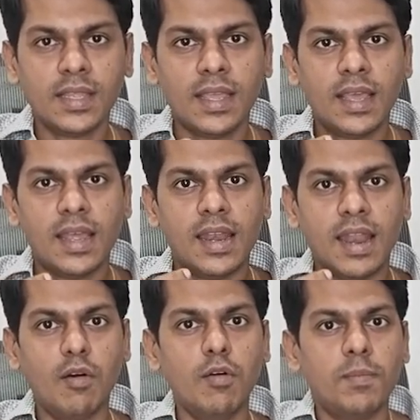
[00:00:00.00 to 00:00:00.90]

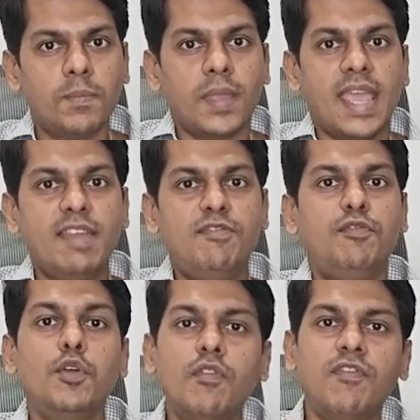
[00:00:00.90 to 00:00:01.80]
Now, if you
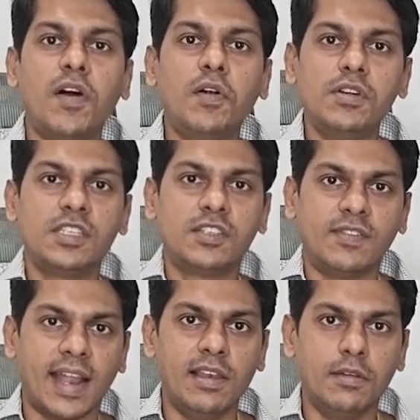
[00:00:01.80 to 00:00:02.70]
found this
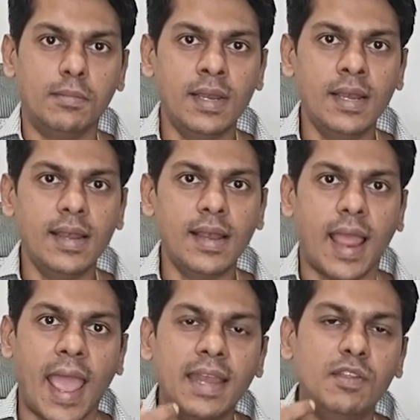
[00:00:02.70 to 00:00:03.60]
valuable and
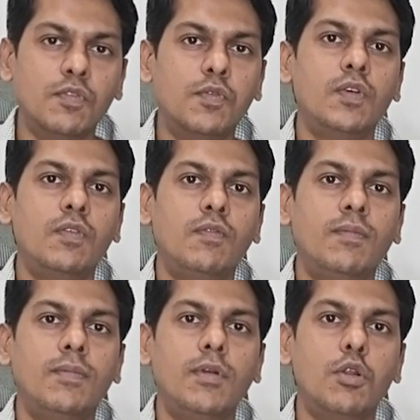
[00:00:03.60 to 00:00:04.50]
you would
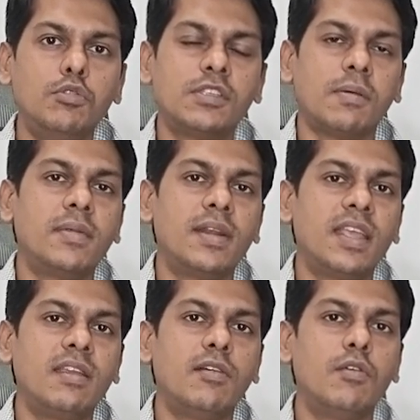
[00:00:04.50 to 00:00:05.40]
know somebody
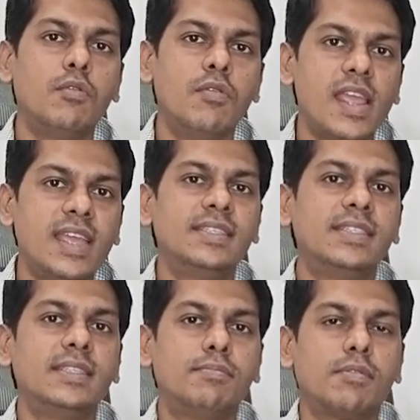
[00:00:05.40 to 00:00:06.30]
who is in the
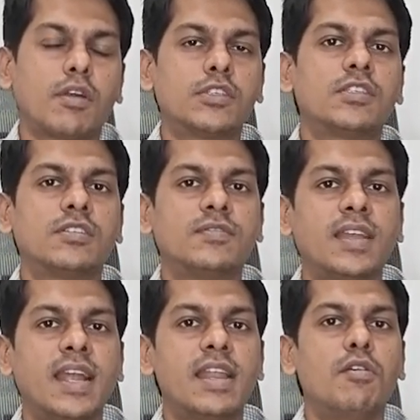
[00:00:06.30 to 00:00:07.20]
process of getting
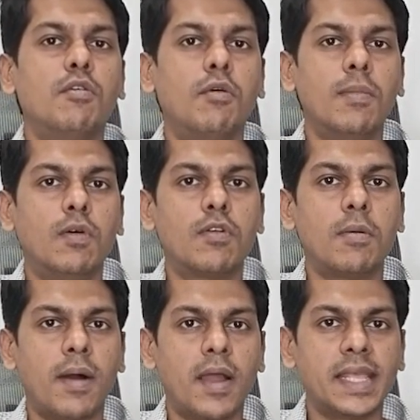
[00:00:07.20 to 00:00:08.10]
home loan or buying
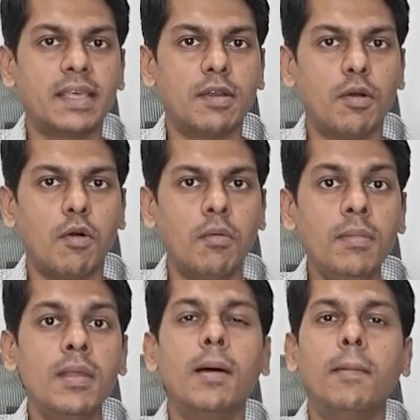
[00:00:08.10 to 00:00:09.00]
their home,
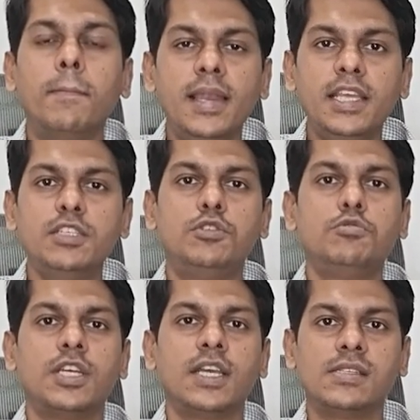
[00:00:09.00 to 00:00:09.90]
please do share
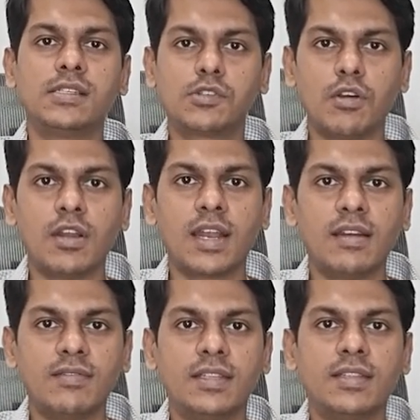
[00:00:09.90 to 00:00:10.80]
this content with
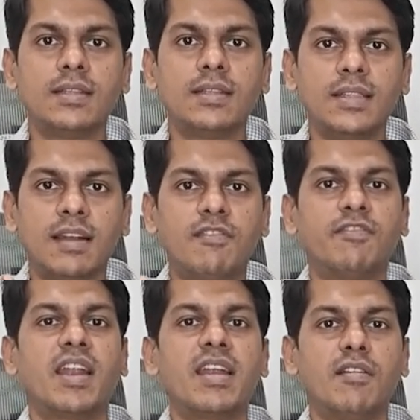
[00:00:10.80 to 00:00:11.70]
that friend
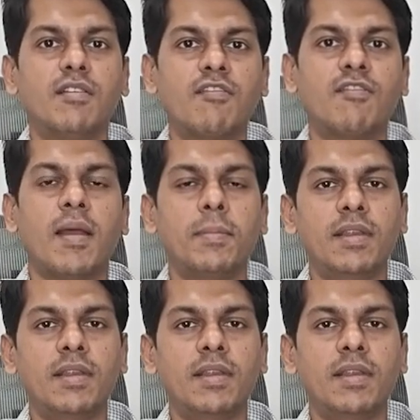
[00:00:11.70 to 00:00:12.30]
or family